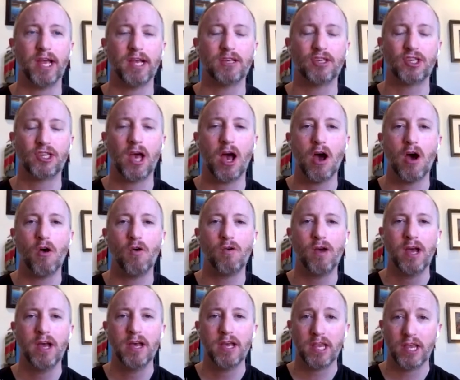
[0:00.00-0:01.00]
So
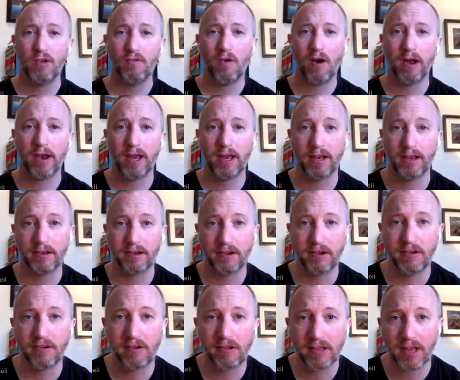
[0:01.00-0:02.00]
you want to
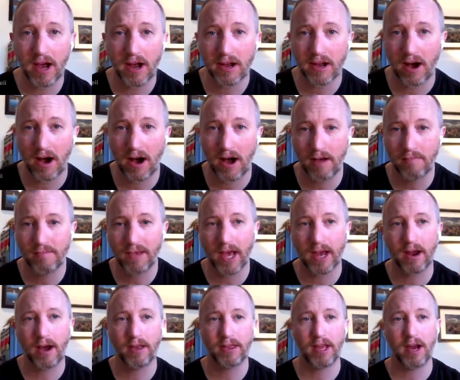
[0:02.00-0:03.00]
google.com, get
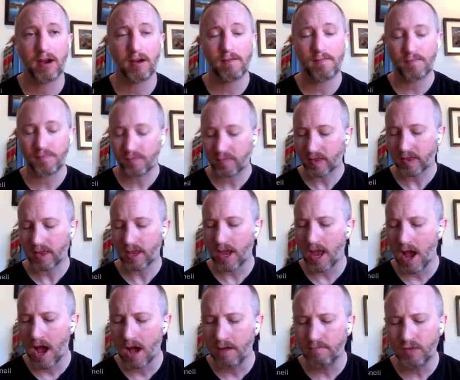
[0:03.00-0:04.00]
on there.
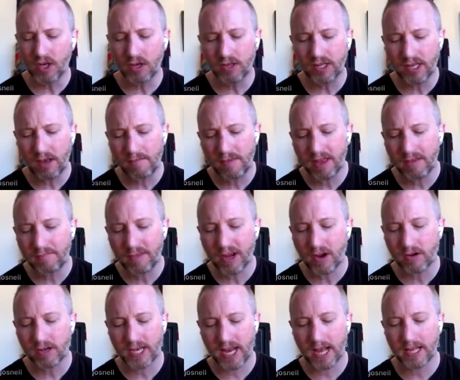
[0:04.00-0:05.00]
So some of the bigger
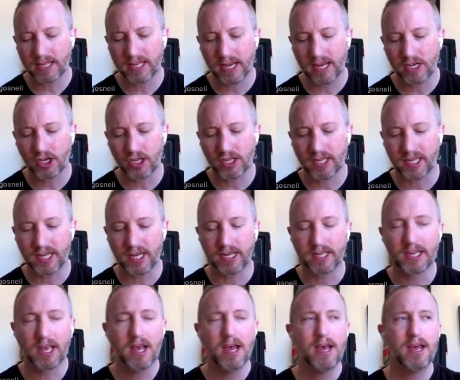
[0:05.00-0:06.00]
dance agencies
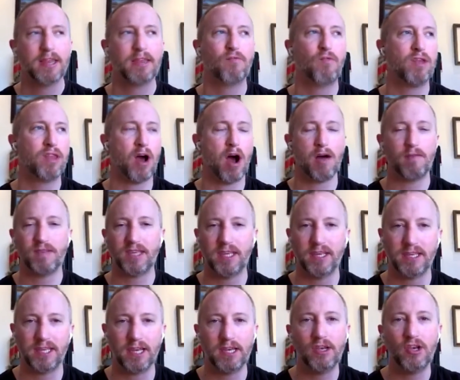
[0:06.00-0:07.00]
with offices
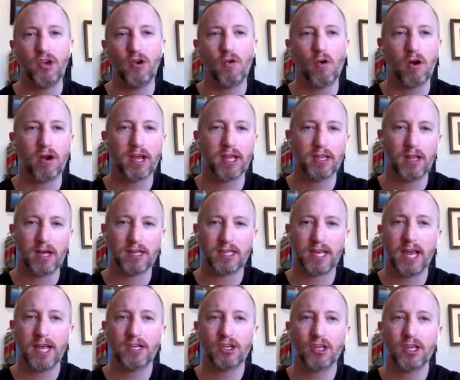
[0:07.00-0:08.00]
in New York and Los
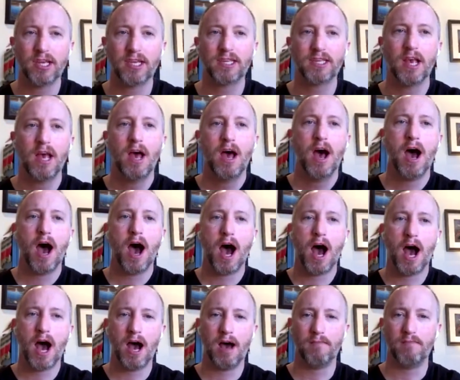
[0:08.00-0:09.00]
Angeles
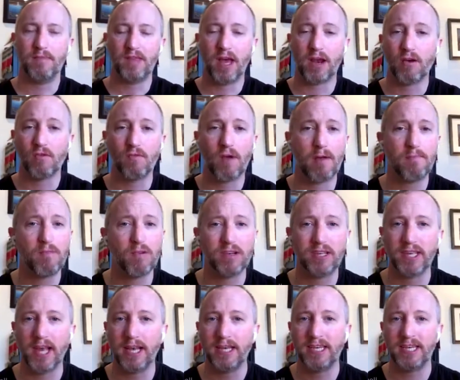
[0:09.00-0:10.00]
that are
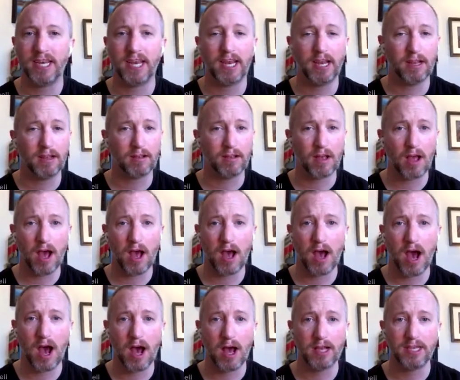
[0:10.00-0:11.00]
representing
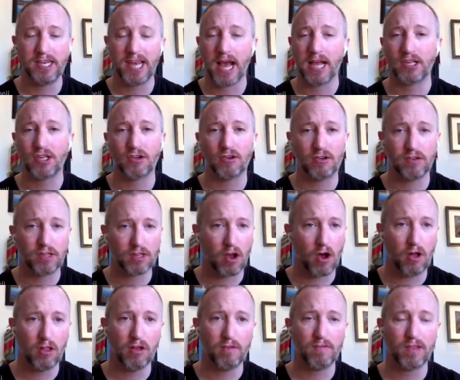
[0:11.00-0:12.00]
dancers
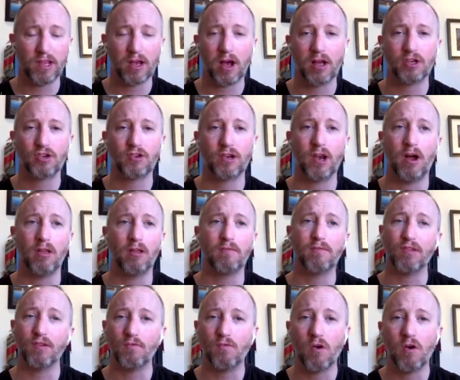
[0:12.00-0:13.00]
all over the country and all over
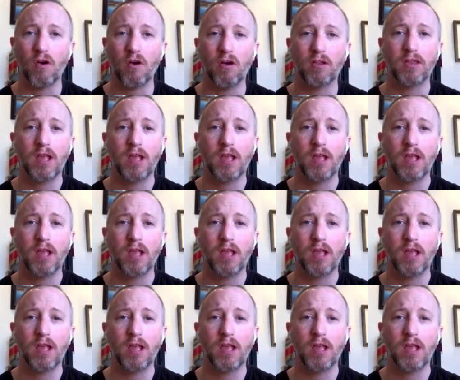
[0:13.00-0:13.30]
the world.